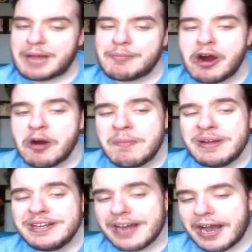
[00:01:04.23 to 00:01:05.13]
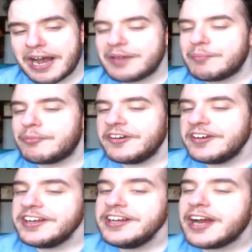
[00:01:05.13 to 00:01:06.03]
I'm hoping, I am
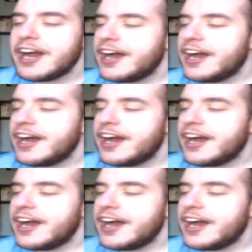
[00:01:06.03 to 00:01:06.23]
praying,